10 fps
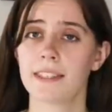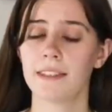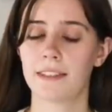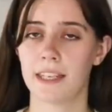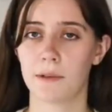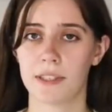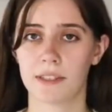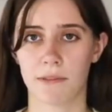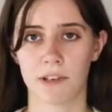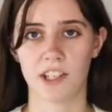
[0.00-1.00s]
this is a
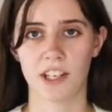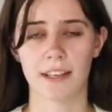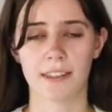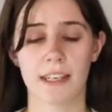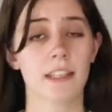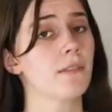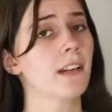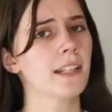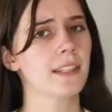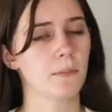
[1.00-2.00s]
sequence of 3 shots, and it's
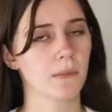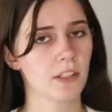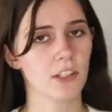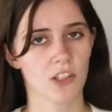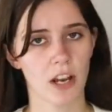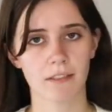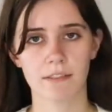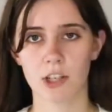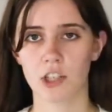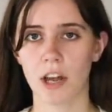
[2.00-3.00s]
very similar to shot
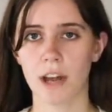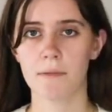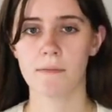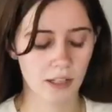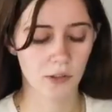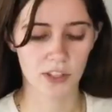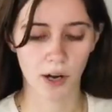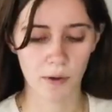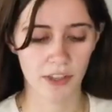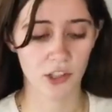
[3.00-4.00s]
reverse shots. You
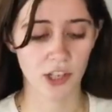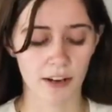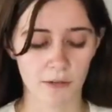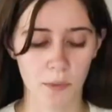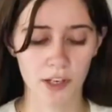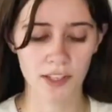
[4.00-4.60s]
start with a shot of a